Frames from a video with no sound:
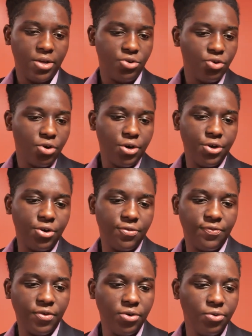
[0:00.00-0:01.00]
And you're on your
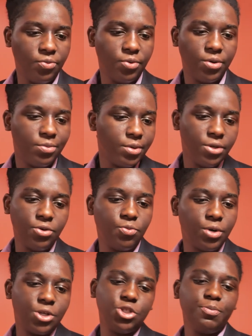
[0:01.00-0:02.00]
phone. What
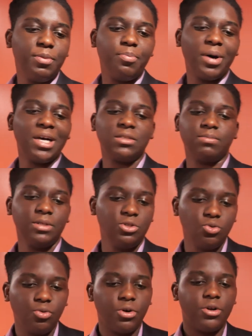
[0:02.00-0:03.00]
could you be possibly
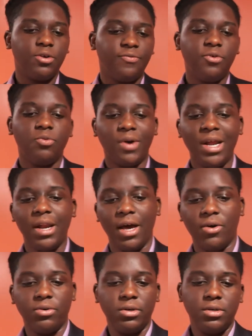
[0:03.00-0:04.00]
doing on your phone right
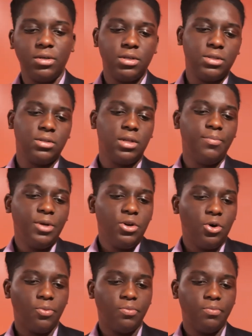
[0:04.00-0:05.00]
now? Let me know.